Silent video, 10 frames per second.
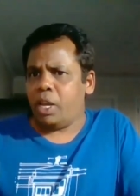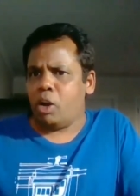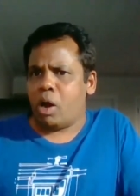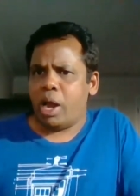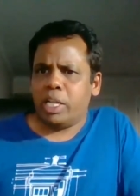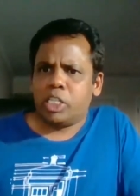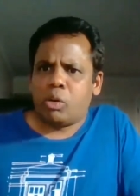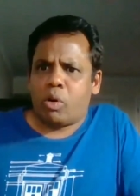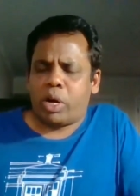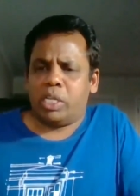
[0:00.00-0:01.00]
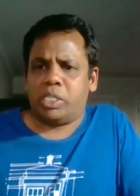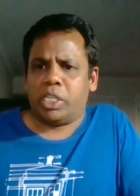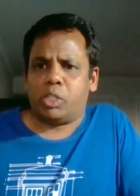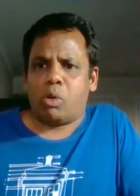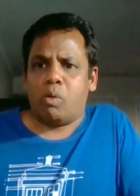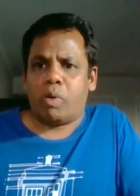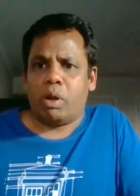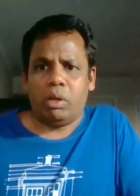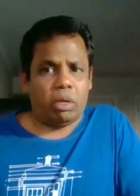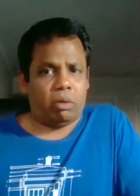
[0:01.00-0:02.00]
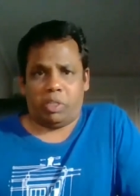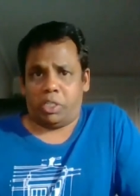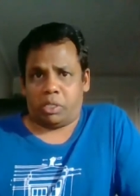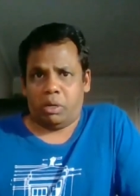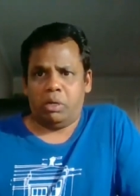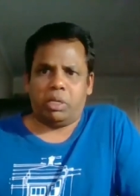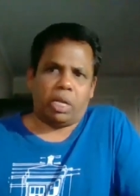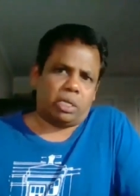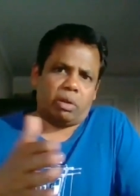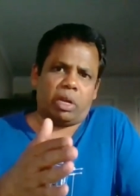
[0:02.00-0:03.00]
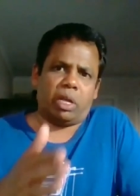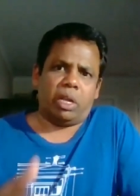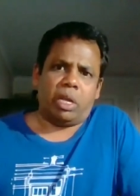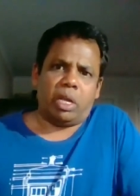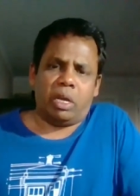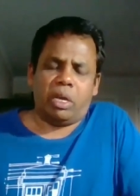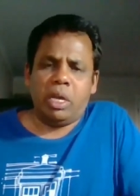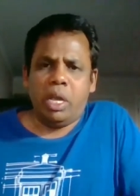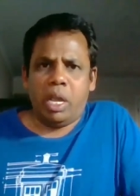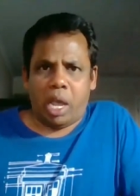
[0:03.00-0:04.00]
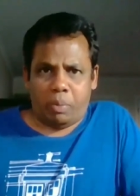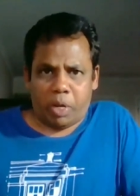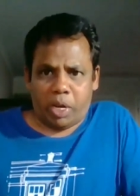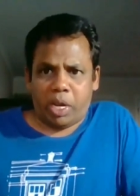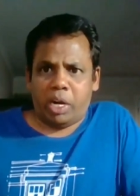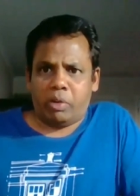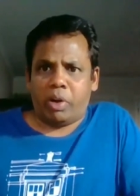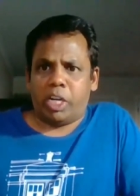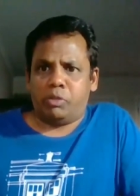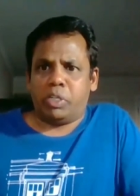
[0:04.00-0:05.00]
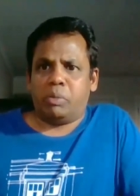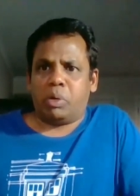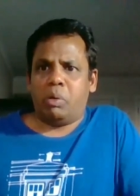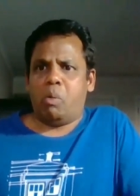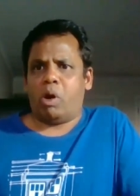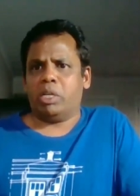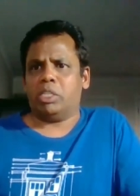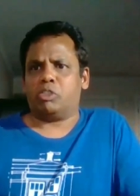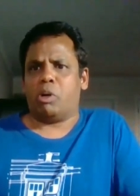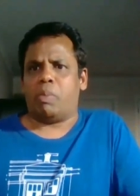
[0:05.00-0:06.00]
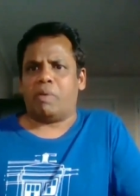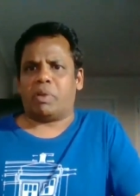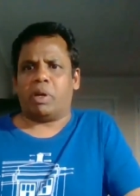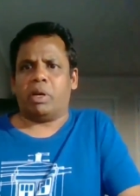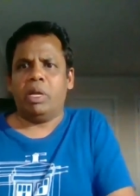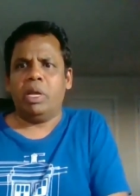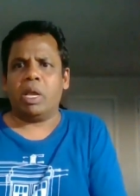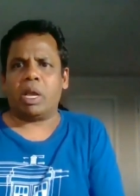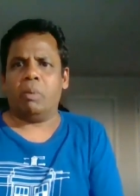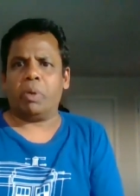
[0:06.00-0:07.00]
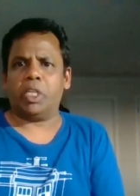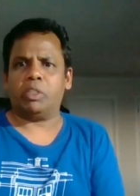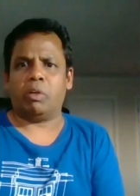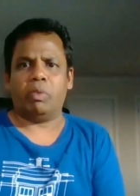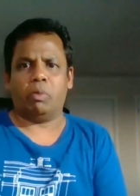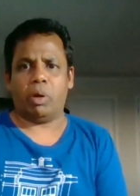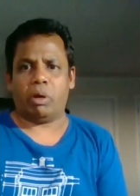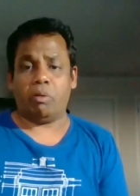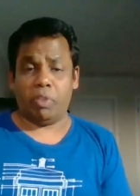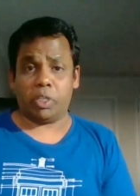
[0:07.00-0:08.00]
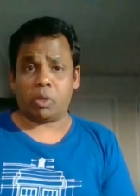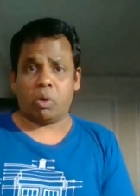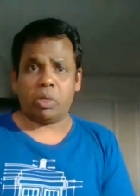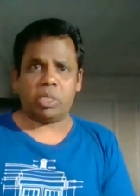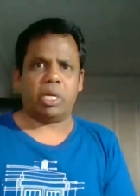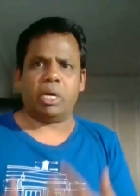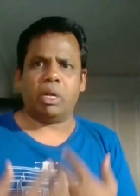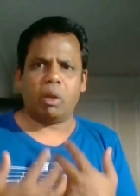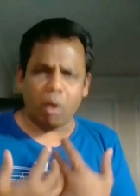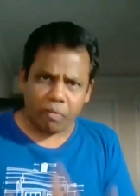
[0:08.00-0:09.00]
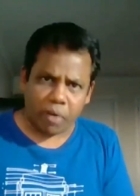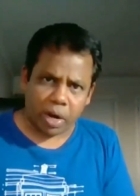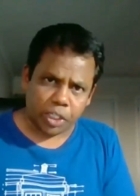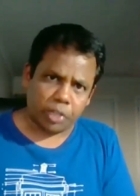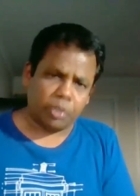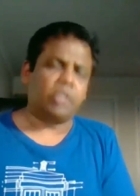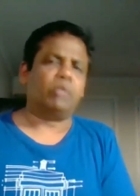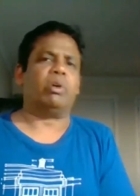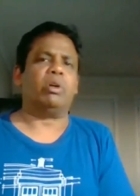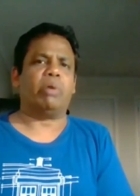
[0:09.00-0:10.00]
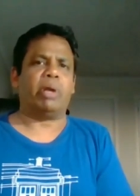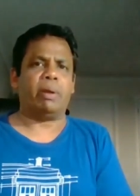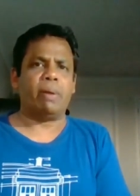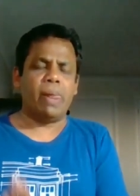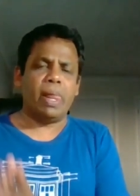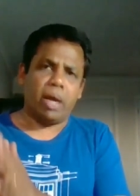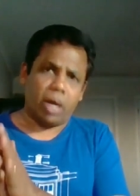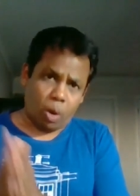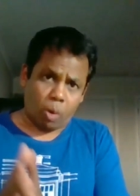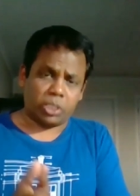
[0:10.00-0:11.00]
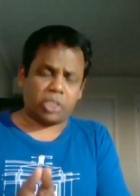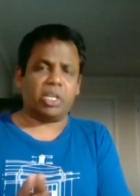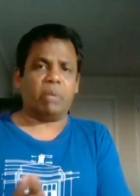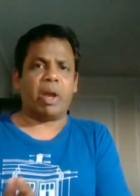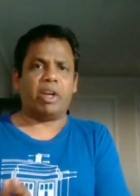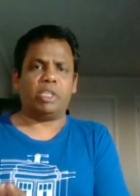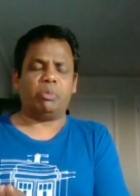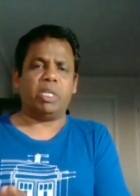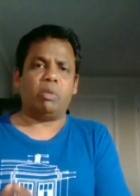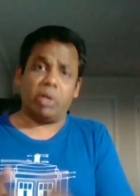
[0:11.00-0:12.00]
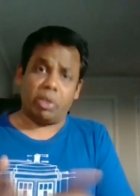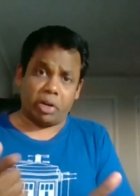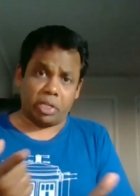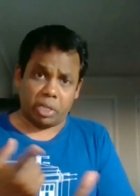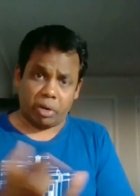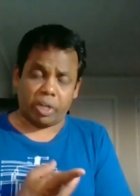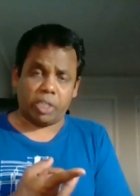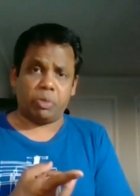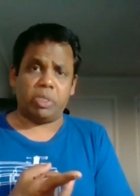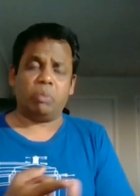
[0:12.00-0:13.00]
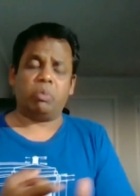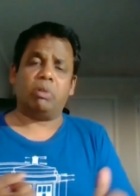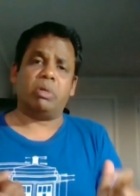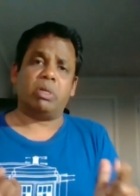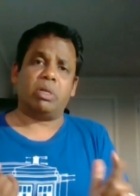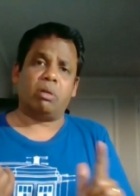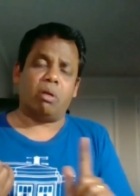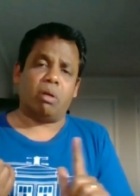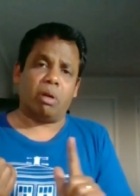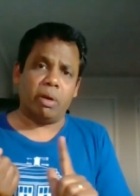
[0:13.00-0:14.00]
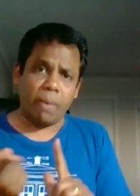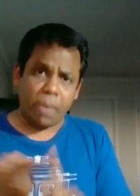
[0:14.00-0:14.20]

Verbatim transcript: your IELTS score is six overall, uh, which is good. That will uh, uh, help you to get into a graduate diploma. What is the scope after completion of the of this course? Uh, a lot of our students were doing uh, courses in management, whether it's a graduate diploma or